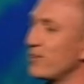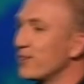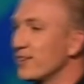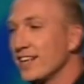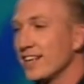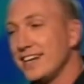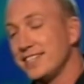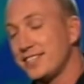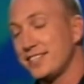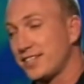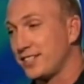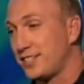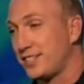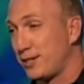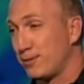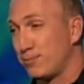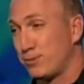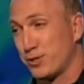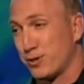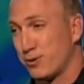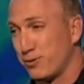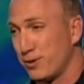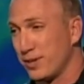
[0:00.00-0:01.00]

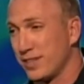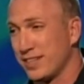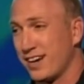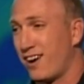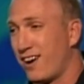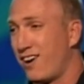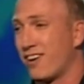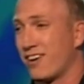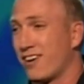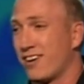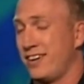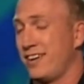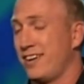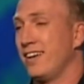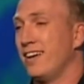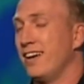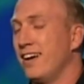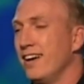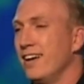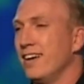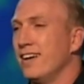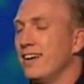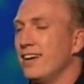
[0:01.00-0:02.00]
Relationships are really hard,
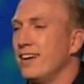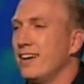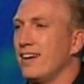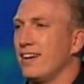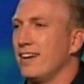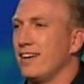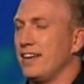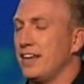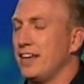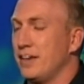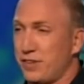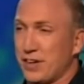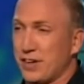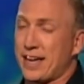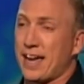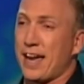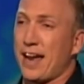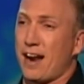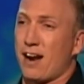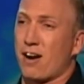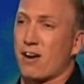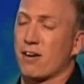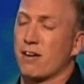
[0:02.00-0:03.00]
if you
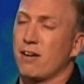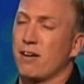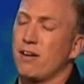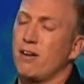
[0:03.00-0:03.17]
care